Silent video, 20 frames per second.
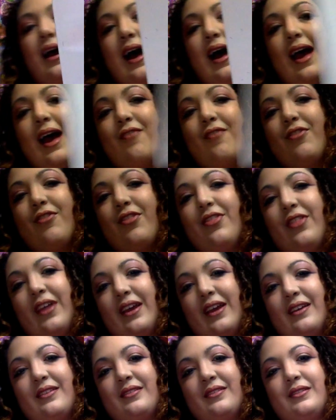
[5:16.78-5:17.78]
I have
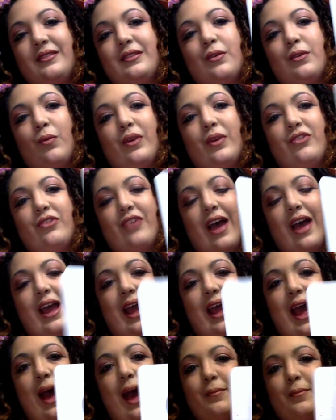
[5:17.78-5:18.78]
this, which I
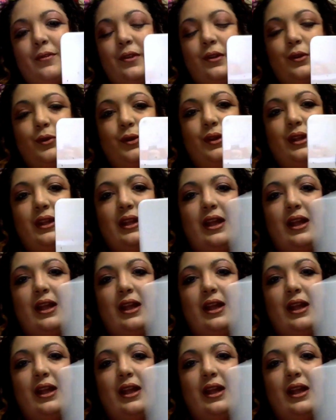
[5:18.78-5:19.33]
absolutely